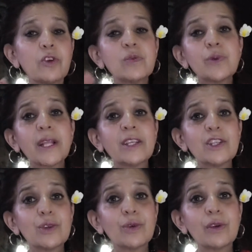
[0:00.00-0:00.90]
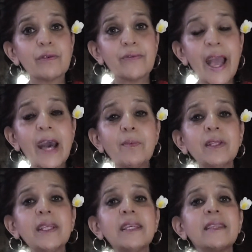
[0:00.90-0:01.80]
spreading to the
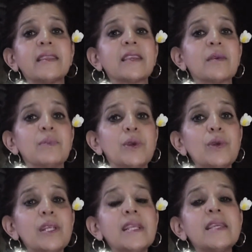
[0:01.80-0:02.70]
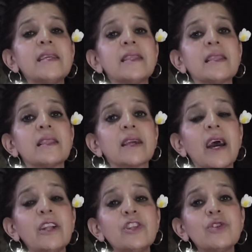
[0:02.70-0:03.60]
family, and then the community, and then the
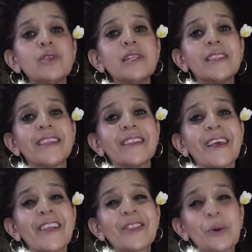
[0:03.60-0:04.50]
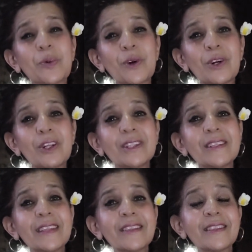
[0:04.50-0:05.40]
country, and then the world, and
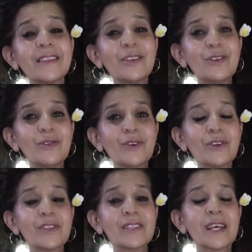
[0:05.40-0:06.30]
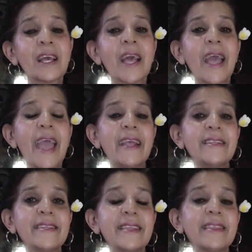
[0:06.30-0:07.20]
then the universe. And
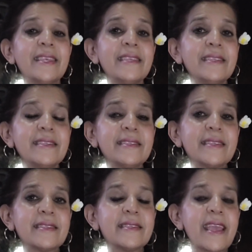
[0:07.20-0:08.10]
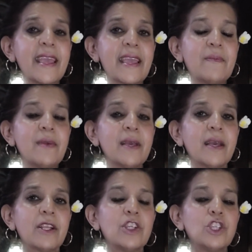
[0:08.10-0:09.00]
this is the same,
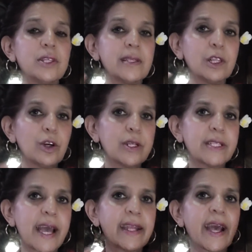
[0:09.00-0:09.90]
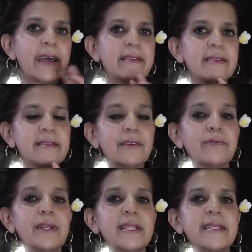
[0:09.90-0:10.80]
just looked at as
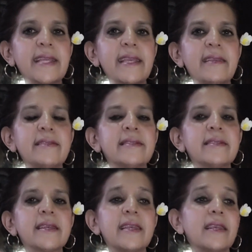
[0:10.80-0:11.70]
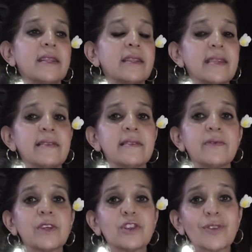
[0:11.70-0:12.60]
different days in these
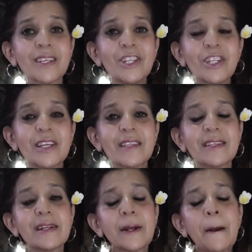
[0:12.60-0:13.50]
different traditions. And